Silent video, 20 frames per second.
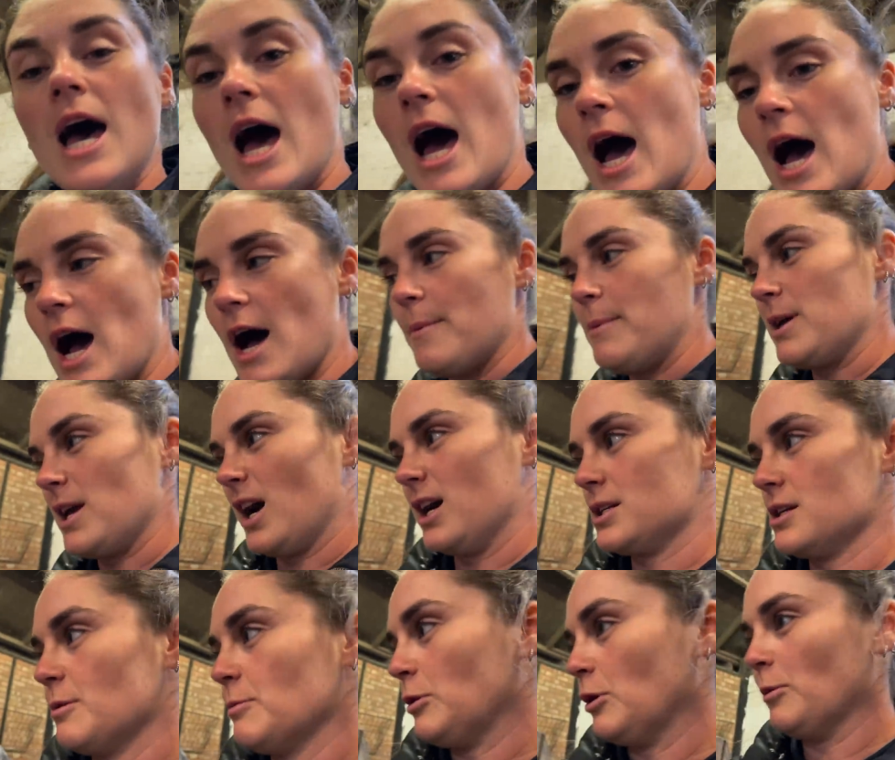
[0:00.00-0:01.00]
But yeah, I
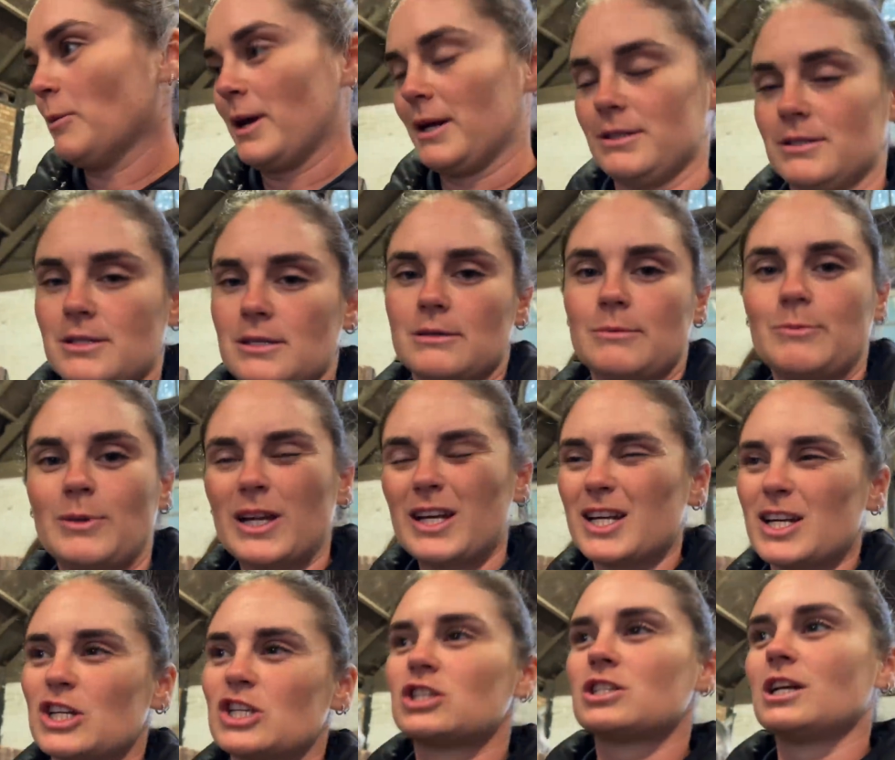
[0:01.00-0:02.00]
don't pull manes. They
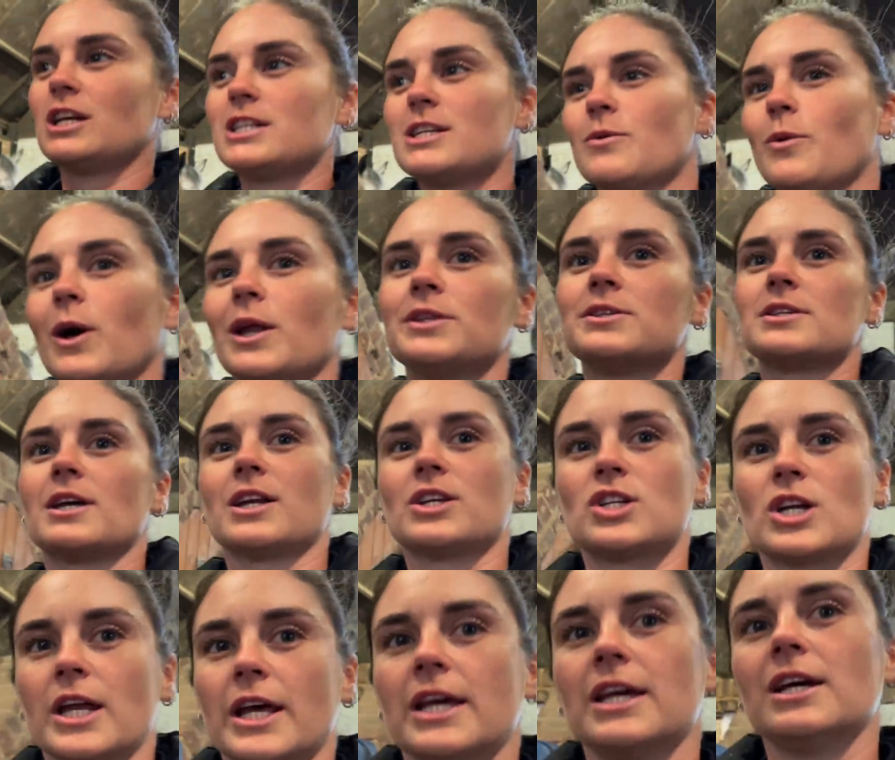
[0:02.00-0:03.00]
did a study once,
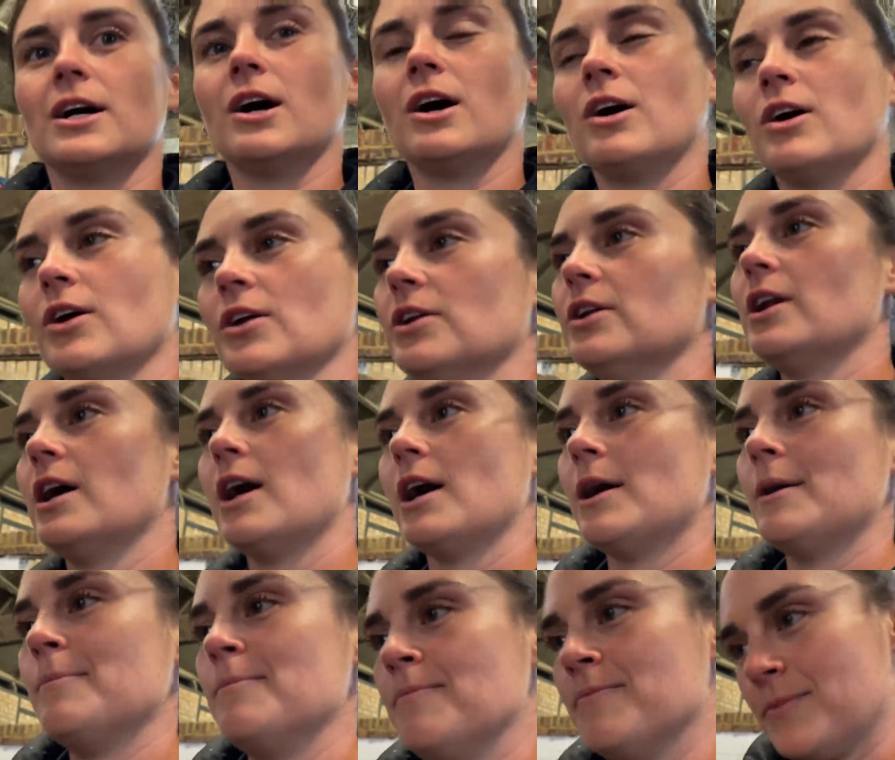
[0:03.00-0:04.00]
actually, on
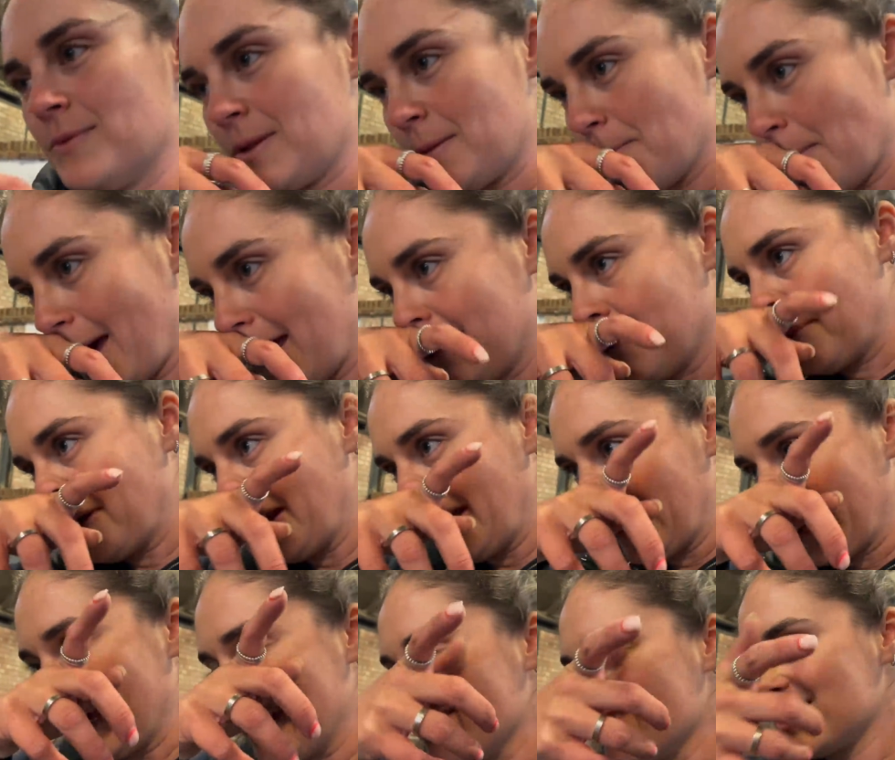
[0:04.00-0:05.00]
mane
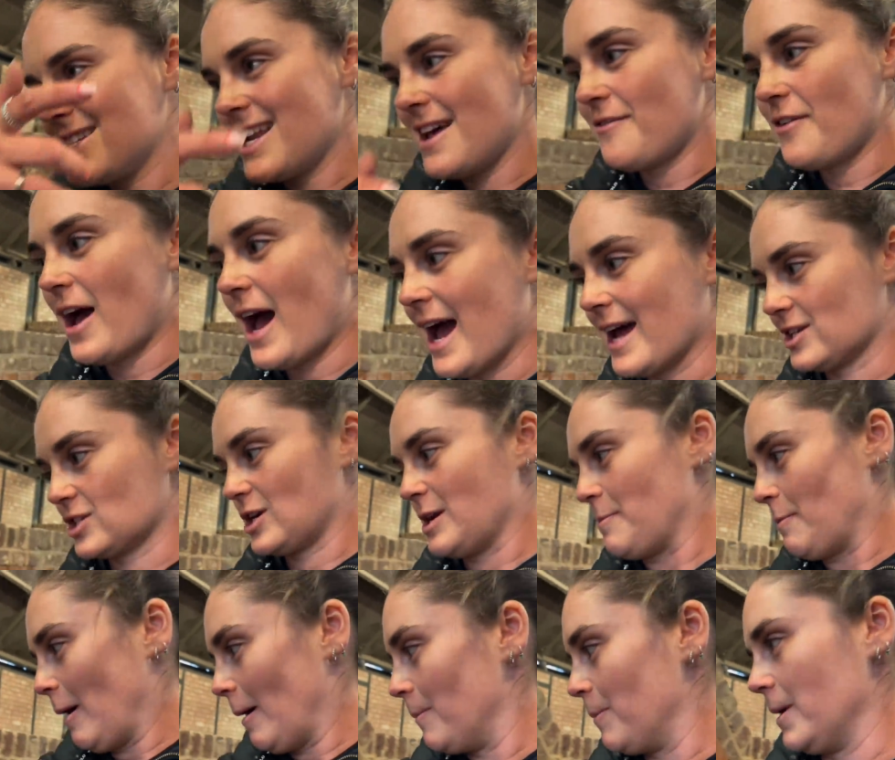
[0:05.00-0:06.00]
pulling. It was never actually
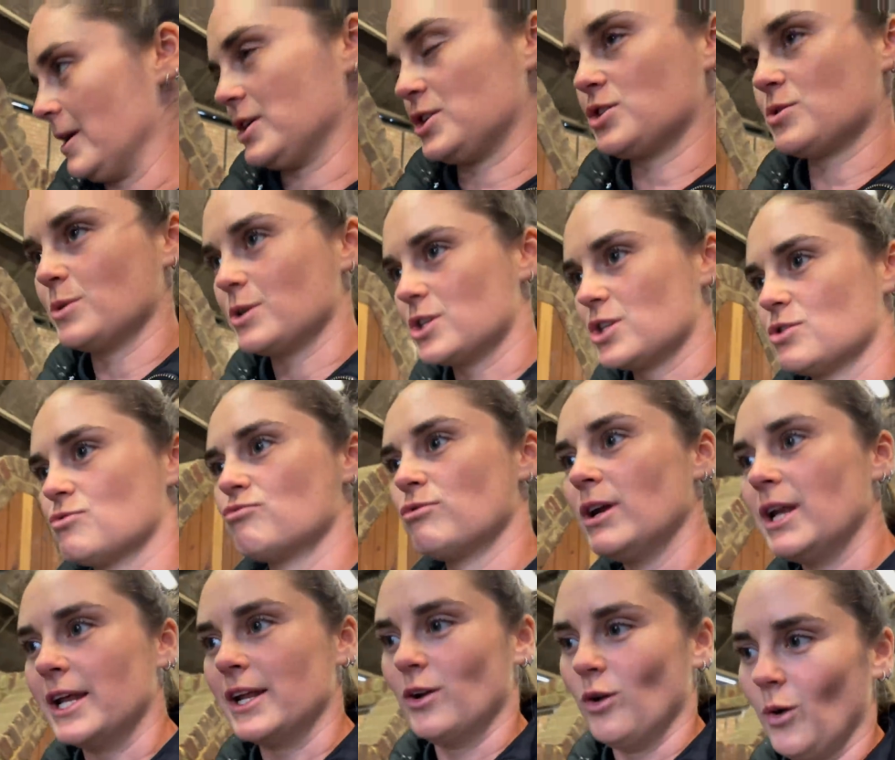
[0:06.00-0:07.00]
published, which is
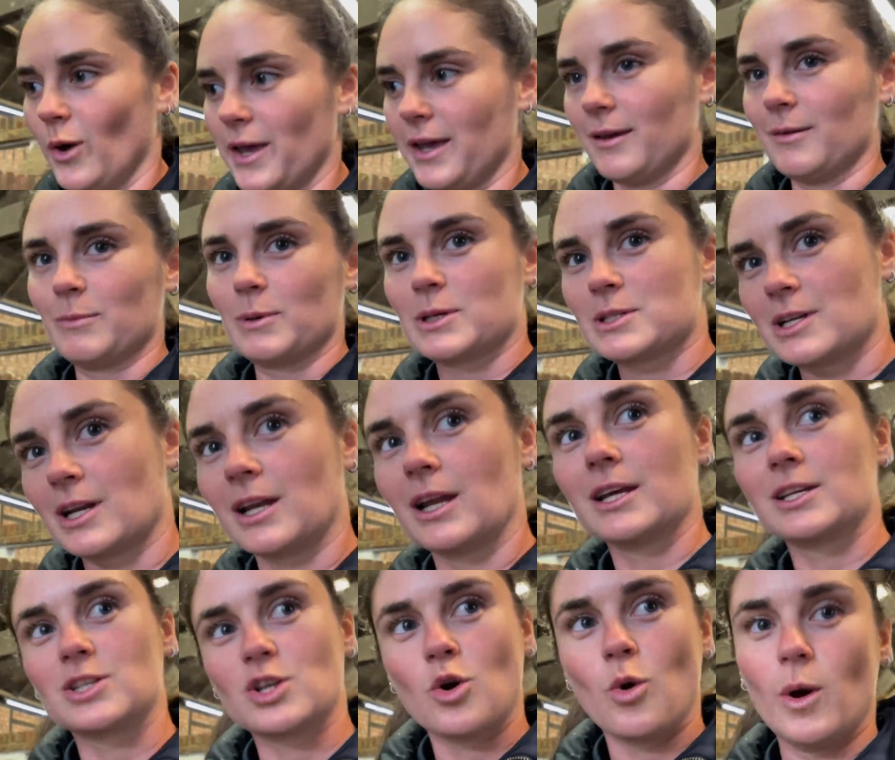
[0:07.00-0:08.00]
really annoying because I'd
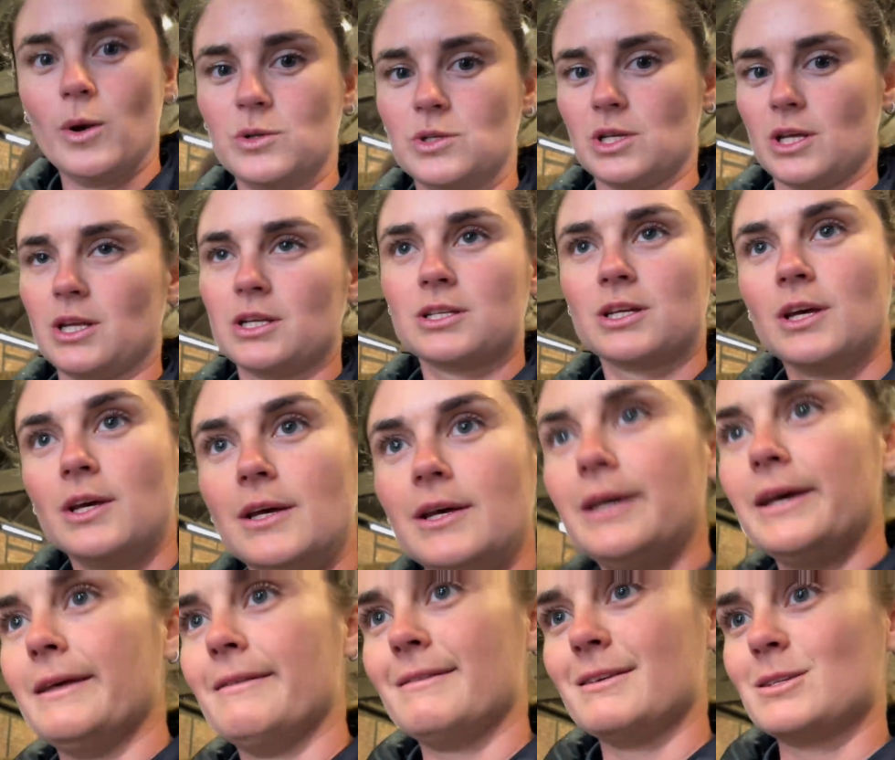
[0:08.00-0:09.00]
like to quote it
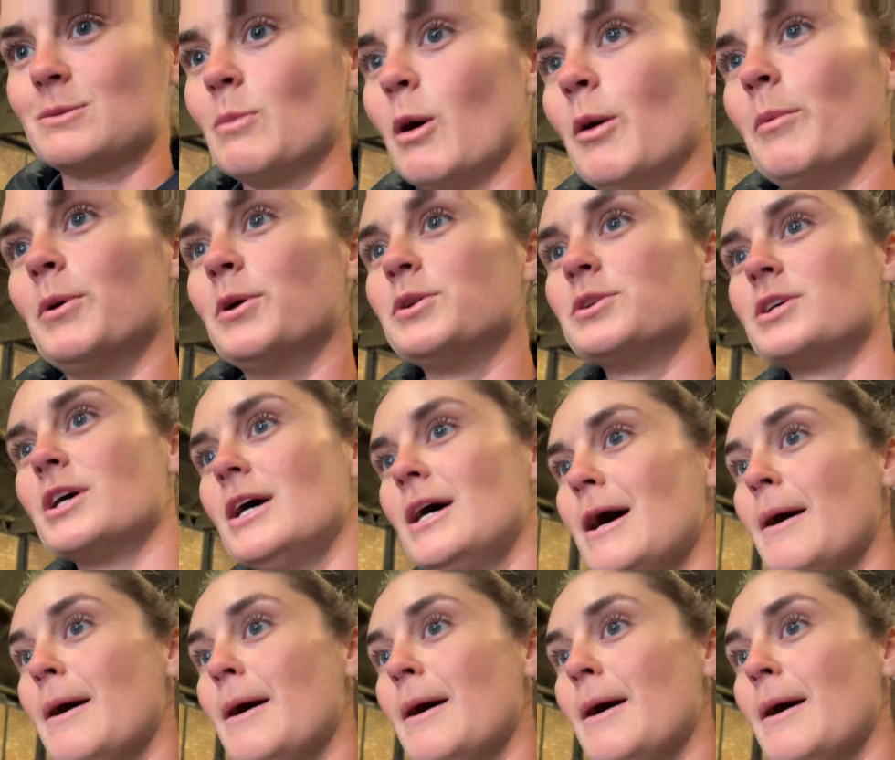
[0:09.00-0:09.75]
in this moment.